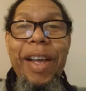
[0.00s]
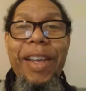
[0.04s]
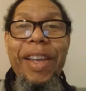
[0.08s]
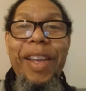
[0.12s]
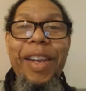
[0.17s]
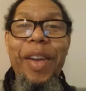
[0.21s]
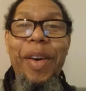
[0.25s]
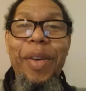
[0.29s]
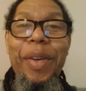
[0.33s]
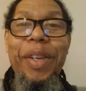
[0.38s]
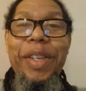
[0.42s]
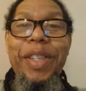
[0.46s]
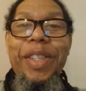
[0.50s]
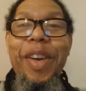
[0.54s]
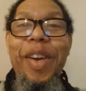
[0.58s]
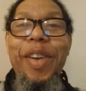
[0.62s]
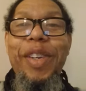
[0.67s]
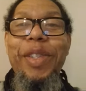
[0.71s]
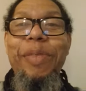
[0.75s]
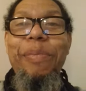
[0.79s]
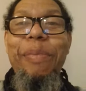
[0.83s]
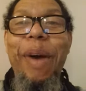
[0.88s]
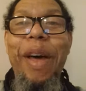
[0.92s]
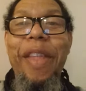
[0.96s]
you know, the
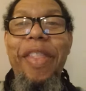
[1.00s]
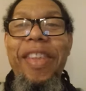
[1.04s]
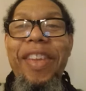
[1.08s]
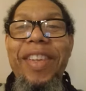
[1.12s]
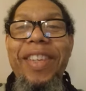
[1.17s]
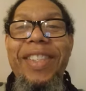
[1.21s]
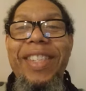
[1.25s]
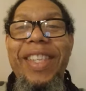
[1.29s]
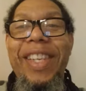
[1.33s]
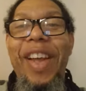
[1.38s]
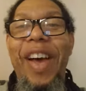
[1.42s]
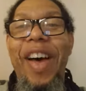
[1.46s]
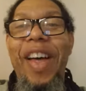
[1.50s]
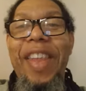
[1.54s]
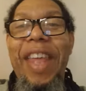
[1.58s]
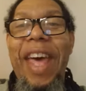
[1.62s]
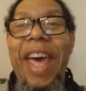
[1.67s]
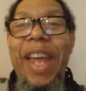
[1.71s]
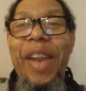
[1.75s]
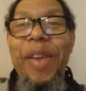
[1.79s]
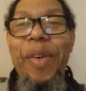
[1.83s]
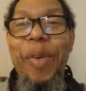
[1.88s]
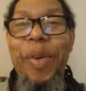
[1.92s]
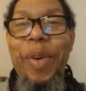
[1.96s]
church mothers and all
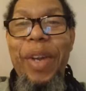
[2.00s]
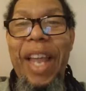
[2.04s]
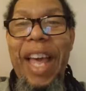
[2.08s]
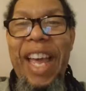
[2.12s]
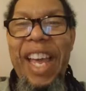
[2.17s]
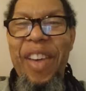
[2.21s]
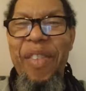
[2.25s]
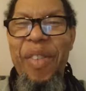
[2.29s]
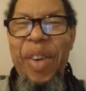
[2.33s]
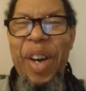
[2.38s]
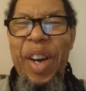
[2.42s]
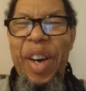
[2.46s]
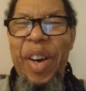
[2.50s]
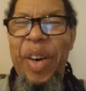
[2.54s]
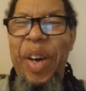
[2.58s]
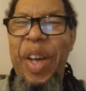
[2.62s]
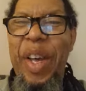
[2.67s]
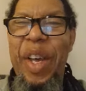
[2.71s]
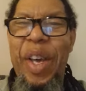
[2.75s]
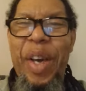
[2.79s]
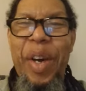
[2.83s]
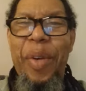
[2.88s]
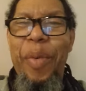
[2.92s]
that, who were like, well,